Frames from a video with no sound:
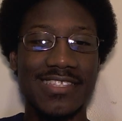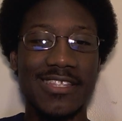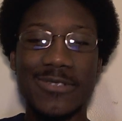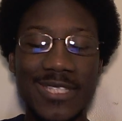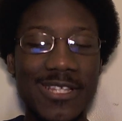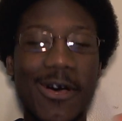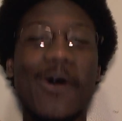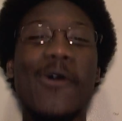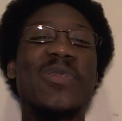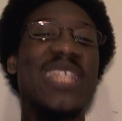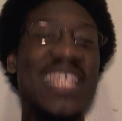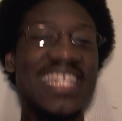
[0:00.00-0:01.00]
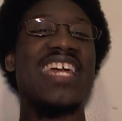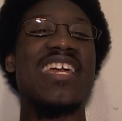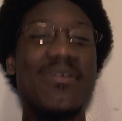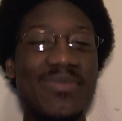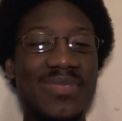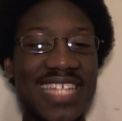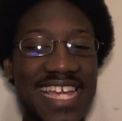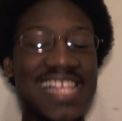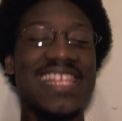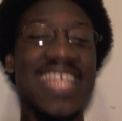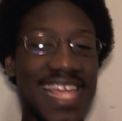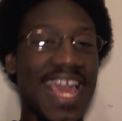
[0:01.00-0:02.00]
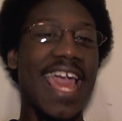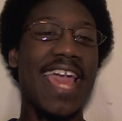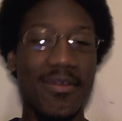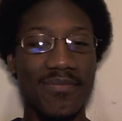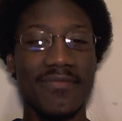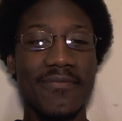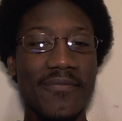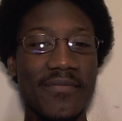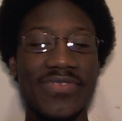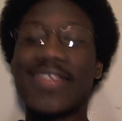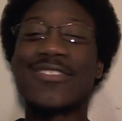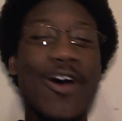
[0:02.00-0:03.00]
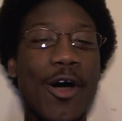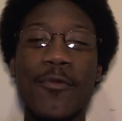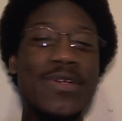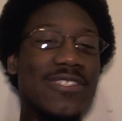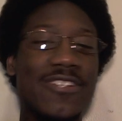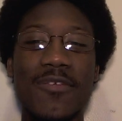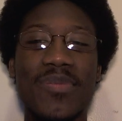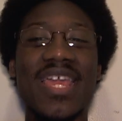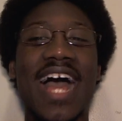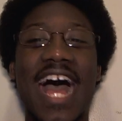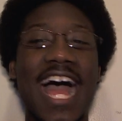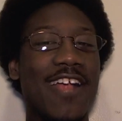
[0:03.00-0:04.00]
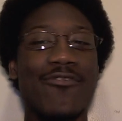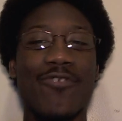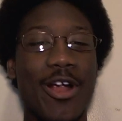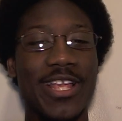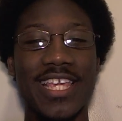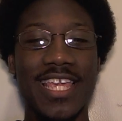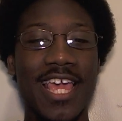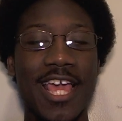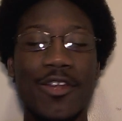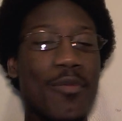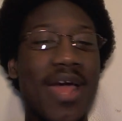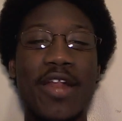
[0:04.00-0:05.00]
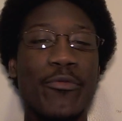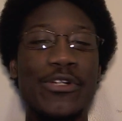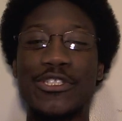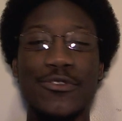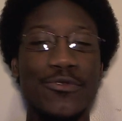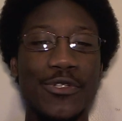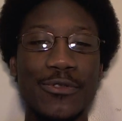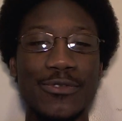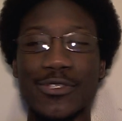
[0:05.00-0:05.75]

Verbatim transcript: Those are the only names in the game there's always going to be a hierarchy no matter what you do.